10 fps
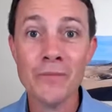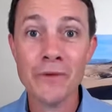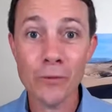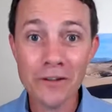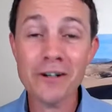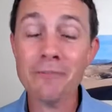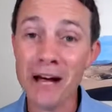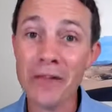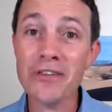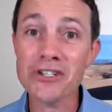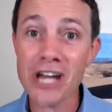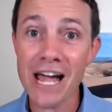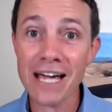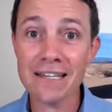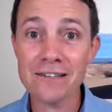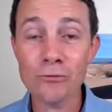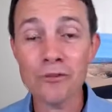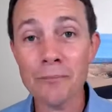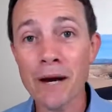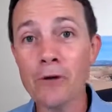It wasn't about the jackets. It
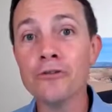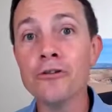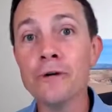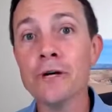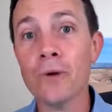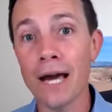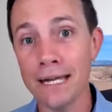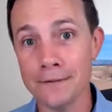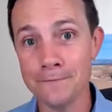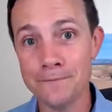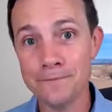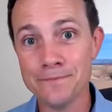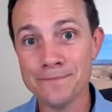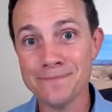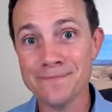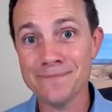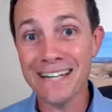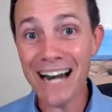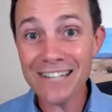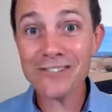was about doing right.
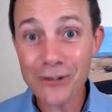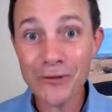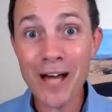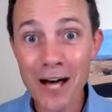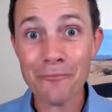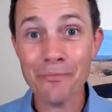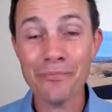And I screwed up.